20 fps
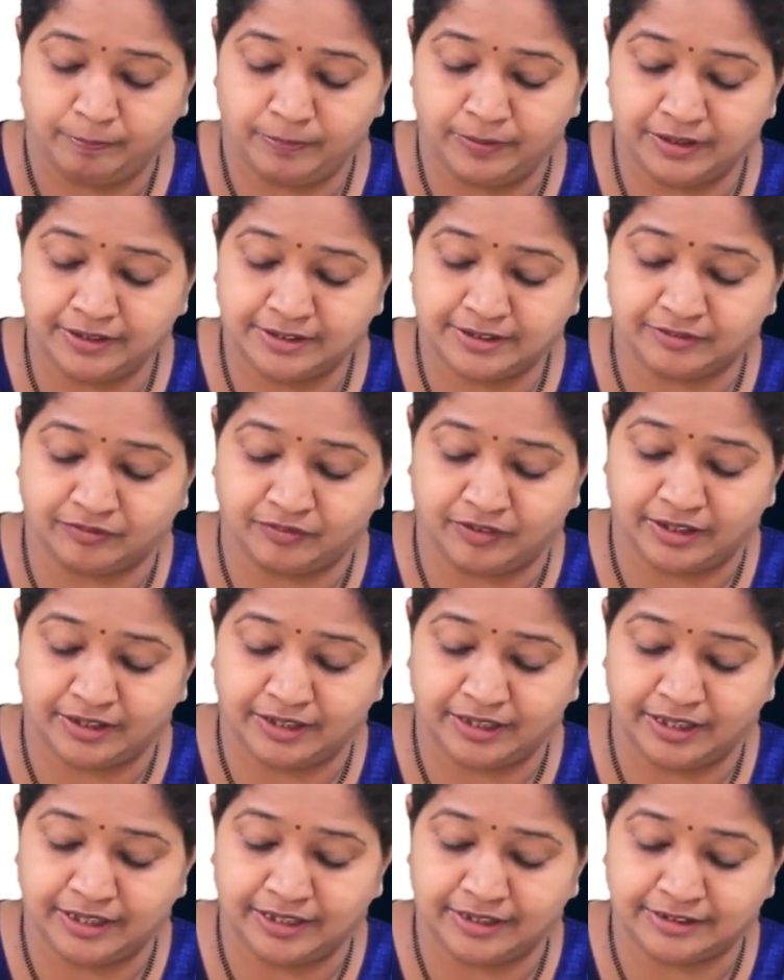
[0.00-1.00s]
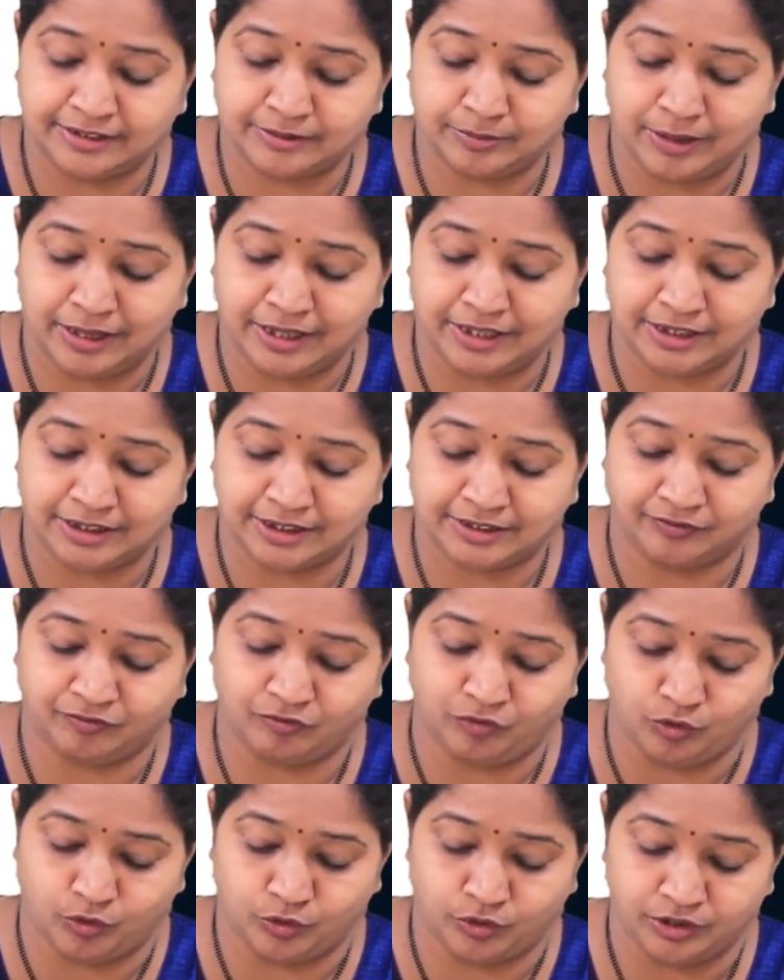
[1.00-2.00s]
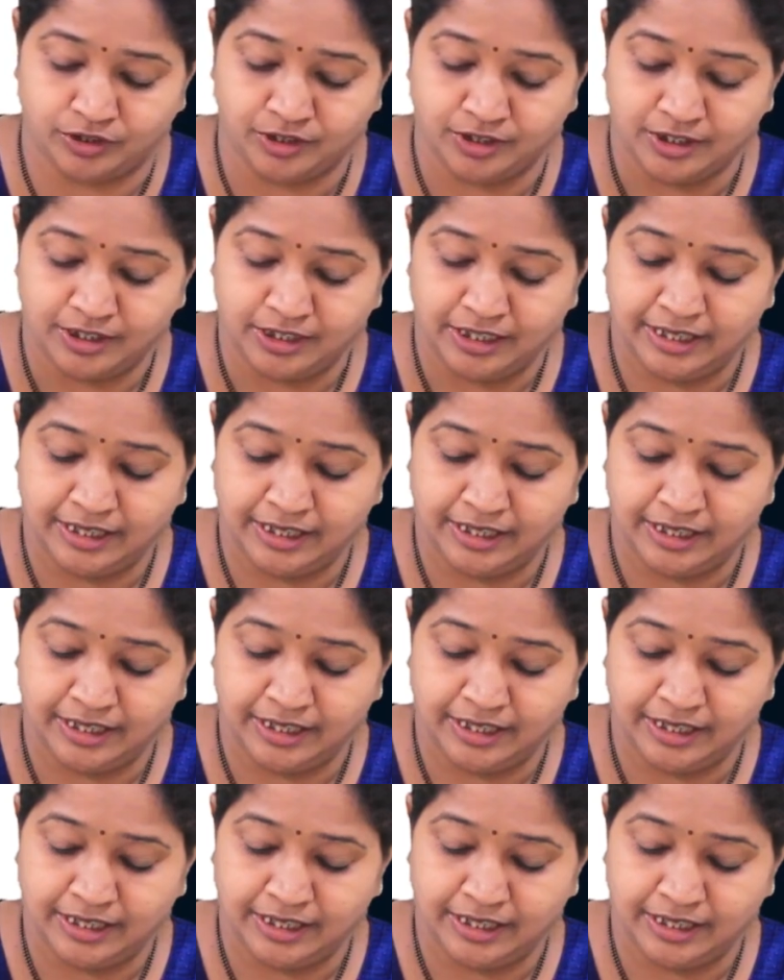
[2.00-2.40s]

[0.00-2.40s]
plus 1, x minus 4,